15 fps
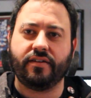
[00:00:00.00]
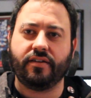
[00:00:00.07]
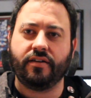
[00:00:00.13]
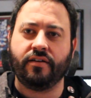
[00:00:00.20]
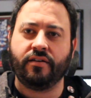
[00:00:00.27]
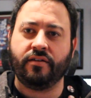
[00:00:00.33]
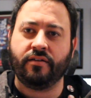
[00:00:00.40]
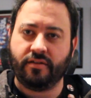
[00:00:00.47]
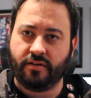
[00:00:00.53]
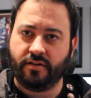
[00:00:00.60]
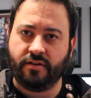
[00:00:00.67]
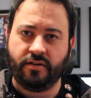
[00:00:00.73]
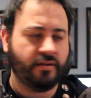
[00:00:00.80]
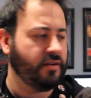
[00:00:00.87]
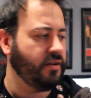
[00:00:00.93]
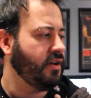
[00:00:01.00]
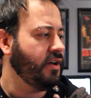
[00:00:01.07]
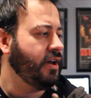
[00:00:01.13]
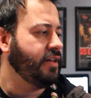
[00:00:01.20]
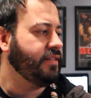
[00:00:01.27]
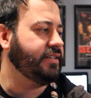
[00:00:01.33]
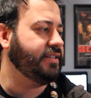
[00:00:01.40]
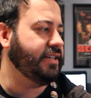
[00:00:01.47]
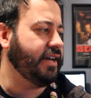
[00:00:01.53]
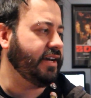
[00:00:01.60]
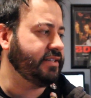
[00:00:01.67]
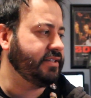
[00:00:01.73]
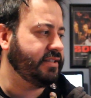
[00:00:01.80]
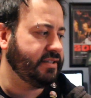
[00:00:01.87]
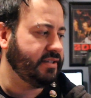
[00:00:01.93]
the
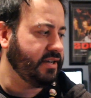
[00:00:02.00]
6th,